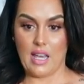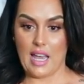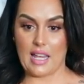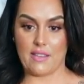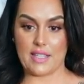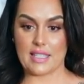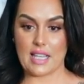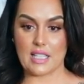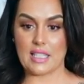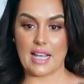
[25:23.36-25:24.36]
and
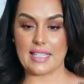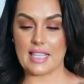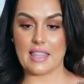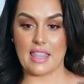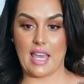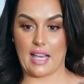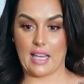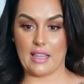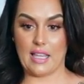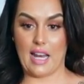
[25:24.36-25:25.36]
this nice and thick
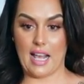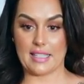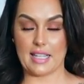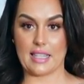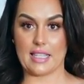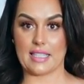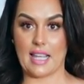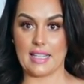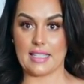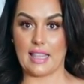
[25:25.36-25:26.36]
that has like this
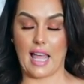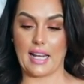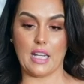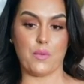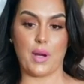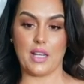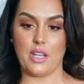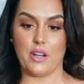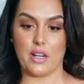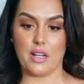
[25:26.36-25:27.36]
nice lining right
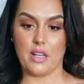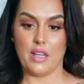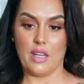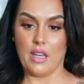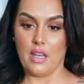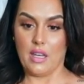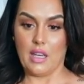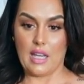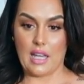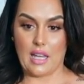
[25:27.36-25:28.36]
here
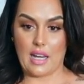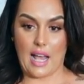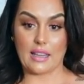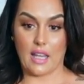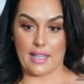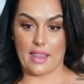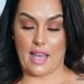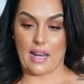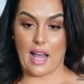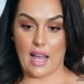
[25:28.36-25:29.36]
and I like
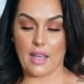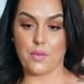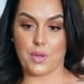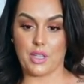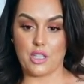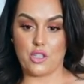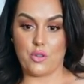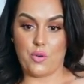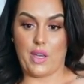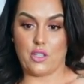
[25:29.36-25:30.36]
that. I really
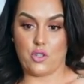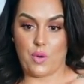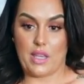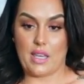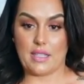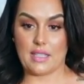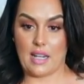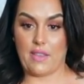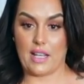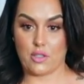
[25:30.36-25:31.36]
do enjoy this and
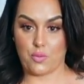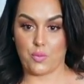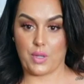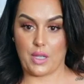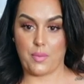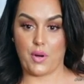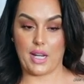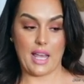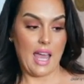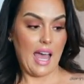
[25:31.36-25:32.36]
I think it's really
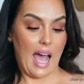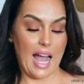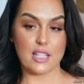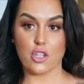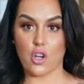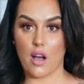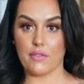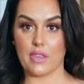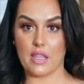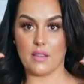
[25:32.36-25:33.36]
pretty. I took
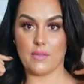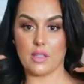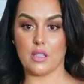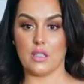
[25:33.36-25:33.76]
off the